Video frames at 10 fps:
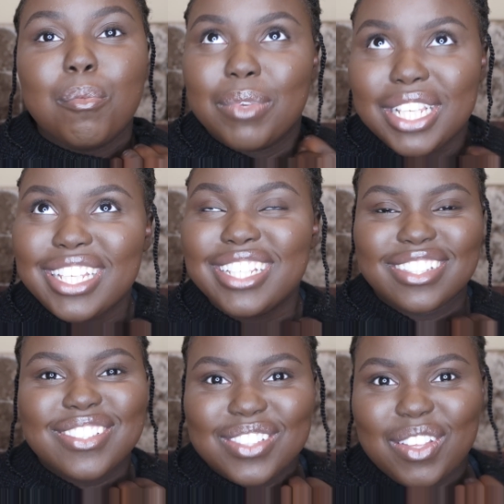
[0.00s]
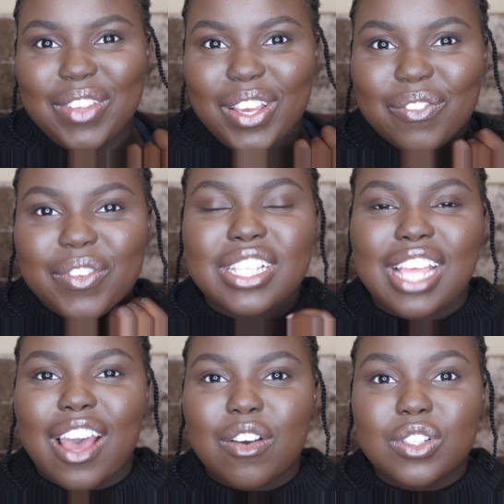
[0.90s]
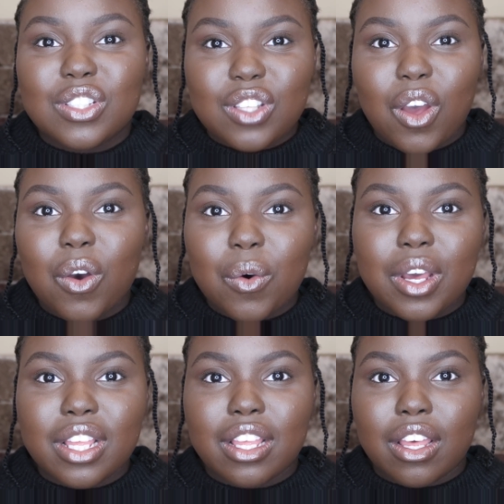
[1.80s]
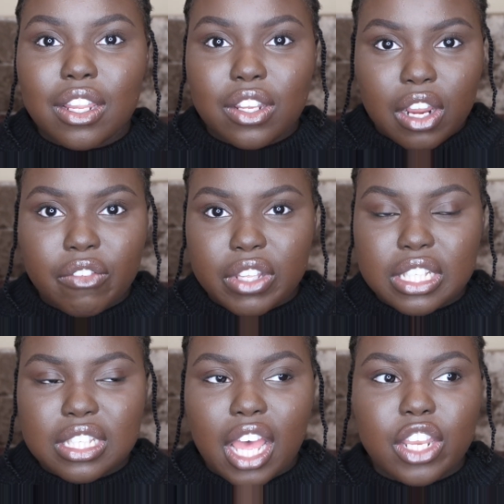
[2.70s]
Please don't send me home, because I was so nervous.